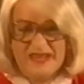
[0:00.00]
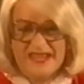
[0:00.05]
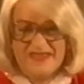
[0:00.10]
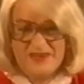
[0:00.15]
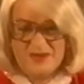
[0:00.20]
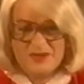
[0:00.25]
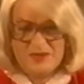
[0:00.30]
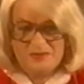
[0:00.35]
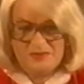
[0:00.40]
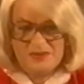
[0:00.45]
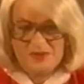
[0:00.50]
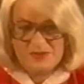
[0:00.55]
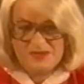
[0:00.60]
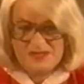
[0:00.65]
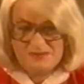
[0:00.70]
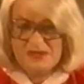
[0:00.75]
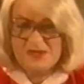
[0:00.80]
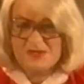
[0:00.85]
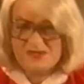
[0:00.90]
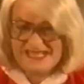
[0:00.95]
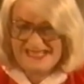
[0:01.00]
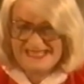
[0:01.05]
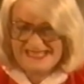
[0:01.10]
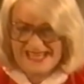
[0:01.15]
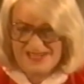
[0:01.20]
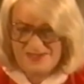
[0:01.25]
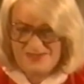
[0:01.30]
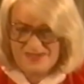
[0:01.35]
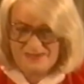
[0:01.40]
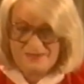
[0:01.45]
play the computer because I
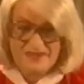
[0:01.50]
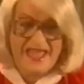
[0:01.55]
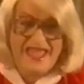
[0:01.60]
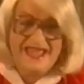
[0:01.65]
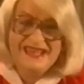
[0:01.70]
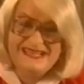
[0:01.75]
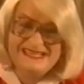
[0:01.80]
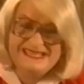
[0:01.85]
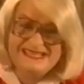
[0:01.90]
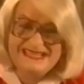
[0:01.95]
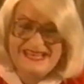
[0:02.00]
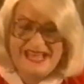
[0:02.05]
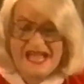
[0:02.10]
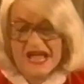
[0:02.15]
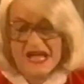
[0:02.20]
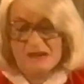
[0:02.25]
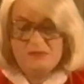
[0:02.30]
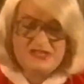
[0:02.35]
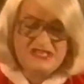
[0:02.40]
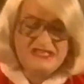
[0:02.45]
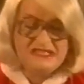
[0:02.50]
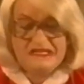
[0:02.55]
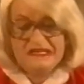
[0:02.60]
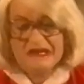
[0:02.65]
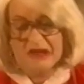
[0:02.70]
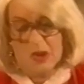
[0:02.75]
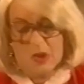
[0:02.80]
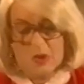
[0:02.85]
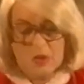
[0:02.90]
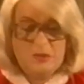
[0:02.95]
say to them, listen, I'm just an
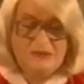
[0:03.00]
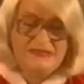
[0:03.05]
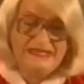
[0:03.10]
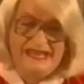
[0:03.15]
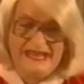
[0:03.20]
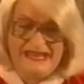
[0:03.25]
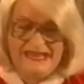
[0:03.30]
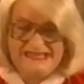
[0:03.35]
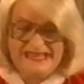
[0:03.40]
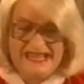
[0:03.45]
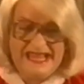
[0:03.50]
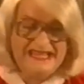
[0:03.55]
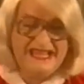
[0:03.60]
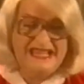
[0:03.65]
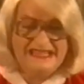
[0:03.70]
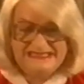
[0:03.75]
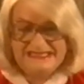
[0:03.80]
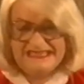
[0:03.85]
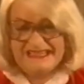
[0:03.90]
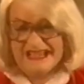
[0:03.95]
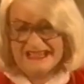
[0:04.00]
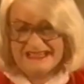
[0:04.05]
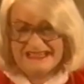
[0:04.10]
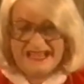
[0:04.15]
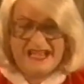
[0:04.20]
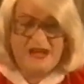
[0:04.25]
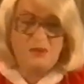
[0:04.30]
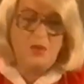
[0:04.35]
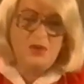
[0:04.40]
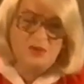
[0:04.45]
old lady and out of caca.
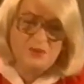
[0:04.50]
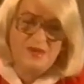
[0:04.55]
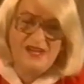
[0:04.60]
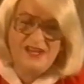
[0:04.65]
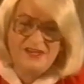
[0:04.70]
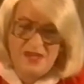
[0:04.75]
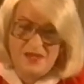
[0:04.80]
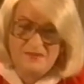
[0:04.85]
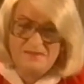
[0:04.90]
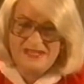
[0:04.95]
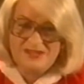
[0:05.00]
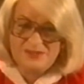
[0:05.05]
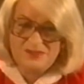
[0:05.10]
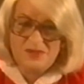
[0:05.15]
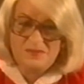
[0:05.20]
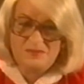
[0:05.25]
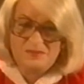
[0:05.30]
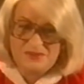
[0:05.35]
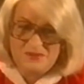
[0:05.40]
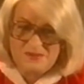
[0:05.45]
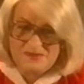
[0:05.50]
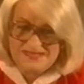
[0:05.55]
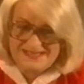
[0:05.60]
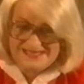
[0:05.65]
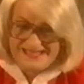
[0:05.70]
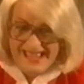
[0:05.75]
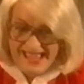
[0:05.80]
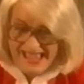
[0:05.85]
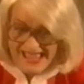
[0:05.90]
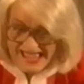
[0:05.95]
What do I know about
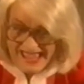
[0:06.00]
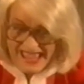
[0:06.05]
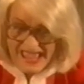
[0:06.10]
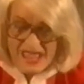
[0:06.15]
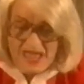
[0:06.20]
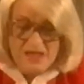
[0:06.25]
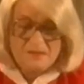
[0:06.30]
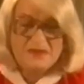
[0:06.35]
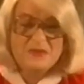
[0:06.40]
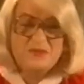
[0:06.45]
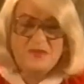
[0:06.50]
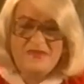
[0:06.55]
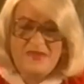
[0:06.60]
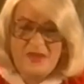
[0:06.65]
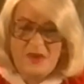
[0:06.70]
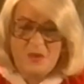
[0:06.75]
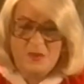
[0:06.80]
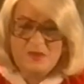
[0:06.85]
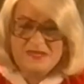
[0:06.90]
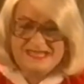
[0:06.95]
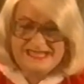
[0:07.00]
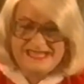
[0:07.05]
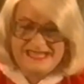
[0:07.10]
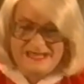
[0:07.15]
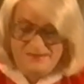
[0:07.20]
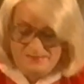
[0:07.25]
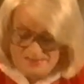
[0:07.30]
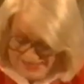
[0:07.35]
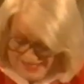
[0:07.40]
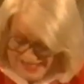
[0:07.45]
computers? But when they all
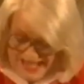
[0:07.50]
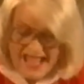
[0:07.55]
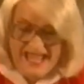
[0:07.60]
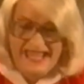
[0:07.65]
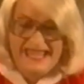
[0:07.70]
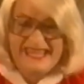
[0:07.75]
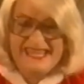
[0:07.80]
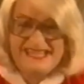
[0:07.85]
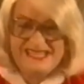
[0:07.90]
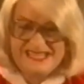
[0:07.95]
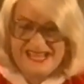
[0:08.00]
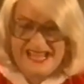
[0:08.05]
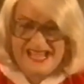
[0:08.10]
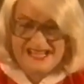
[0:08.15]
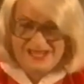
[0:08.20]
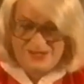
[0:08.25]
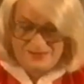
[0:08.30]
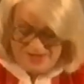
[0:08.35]
sleep, I hitchhike